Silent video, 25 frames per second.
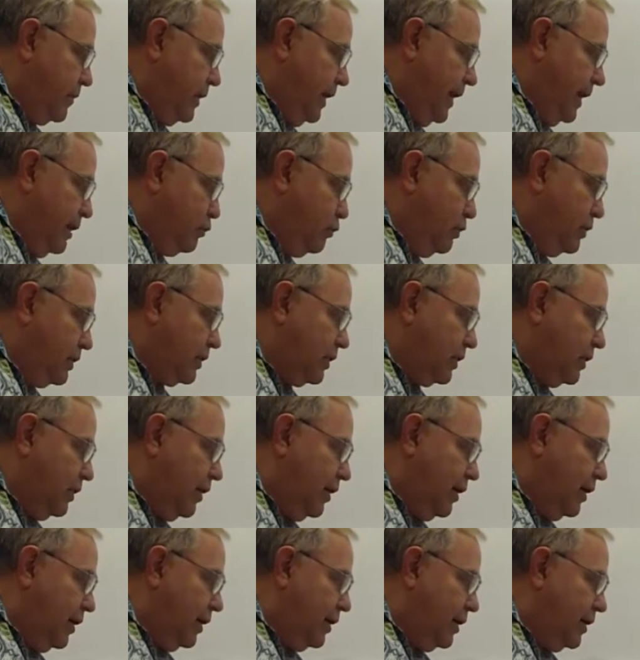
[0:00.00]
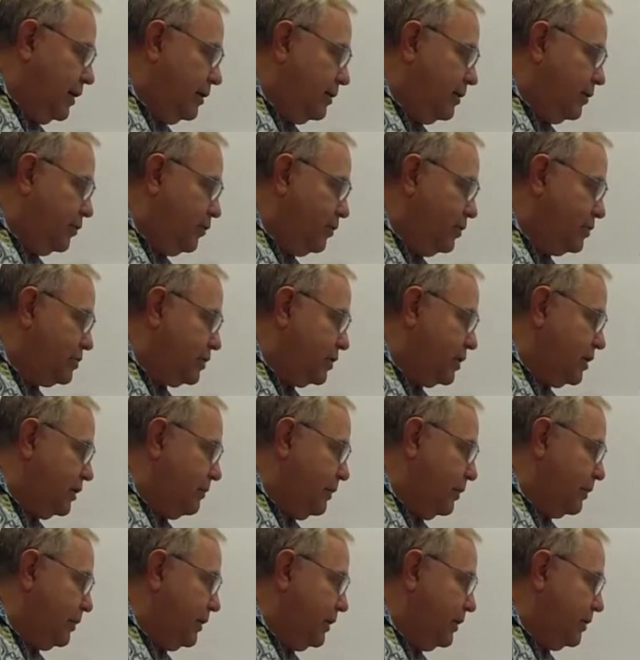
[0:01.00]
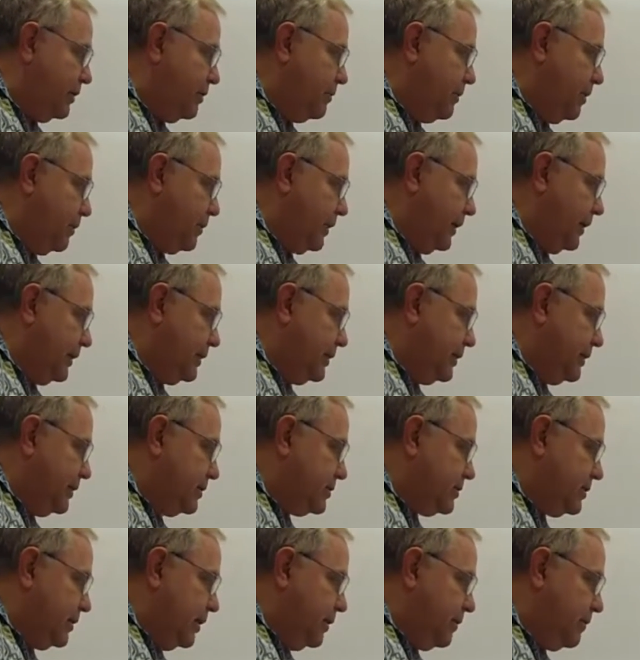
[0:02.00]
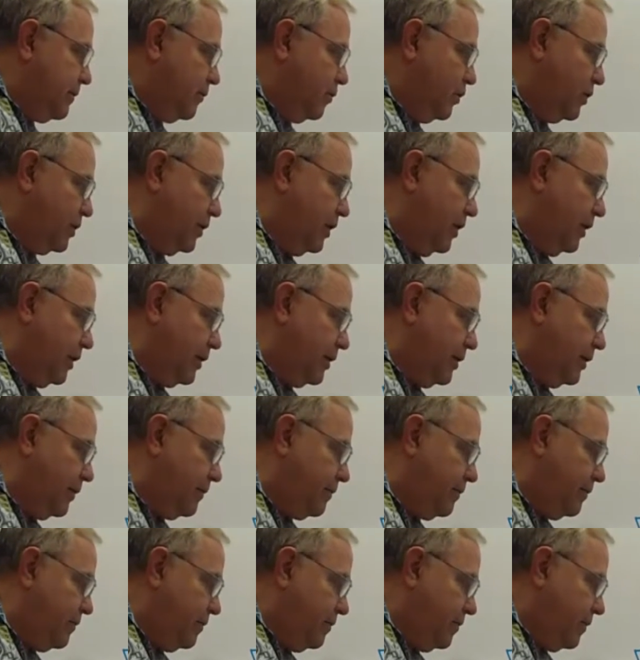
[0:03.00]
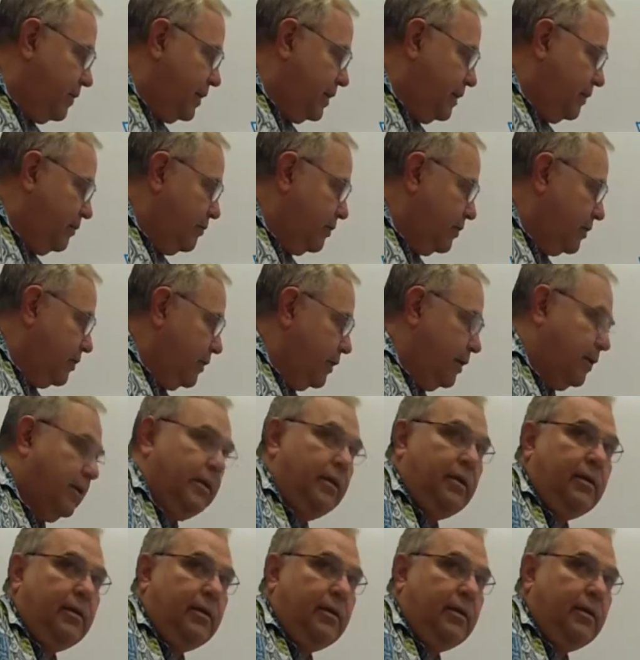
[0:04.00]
And with luck, the roots will come up, and they'll come up like this. Yeah, with luck. With luck.